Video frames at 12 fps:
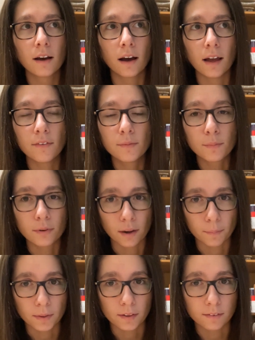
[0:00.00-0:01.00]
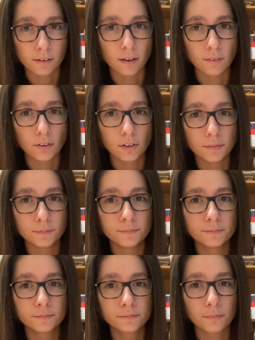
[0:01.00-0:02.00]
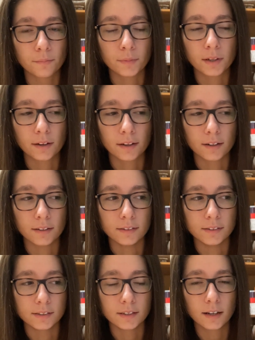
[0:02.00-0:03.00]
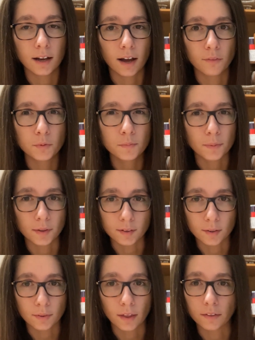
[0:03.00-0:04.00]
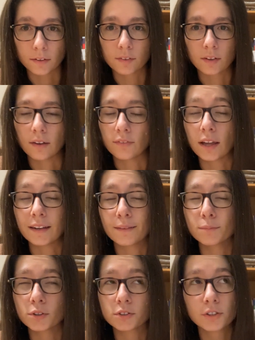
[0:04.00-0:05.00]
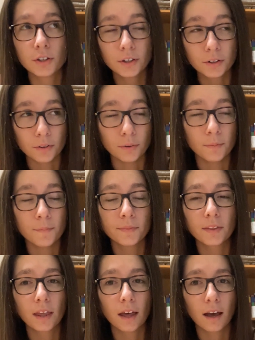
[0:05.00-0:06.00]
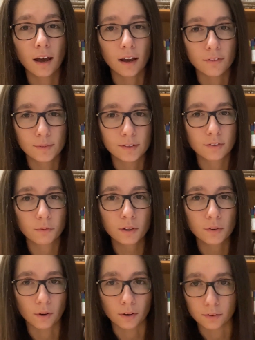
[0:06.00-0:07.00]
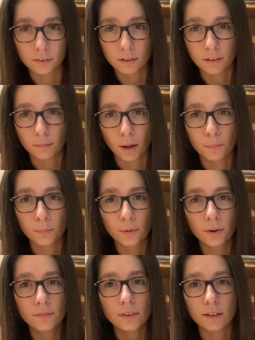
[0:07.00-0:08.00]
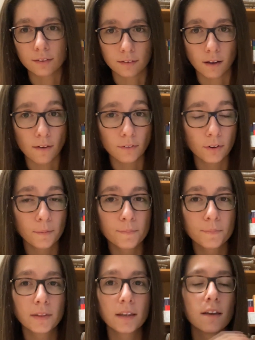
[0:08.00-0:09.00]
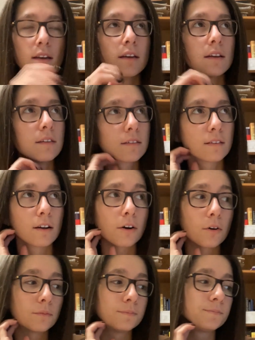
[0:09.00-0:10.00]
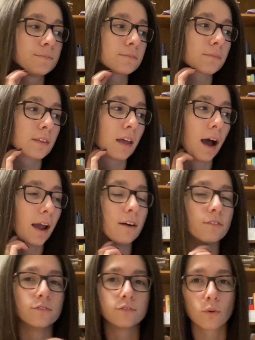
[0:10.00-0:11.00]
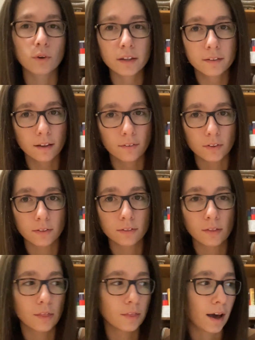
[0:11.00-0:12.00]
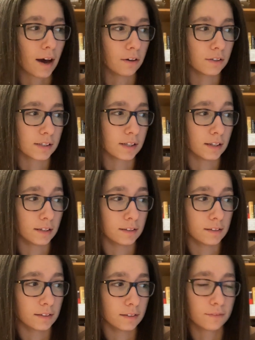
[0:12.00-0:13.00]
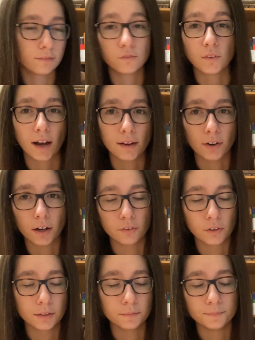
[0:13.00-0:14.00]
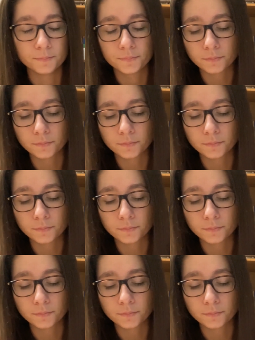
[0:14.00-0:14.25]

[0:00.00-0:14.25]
I haven't prepped this novel because I've been busy with other stuff. And number two, I've been so engrossed in my previous novel. So I have 47,500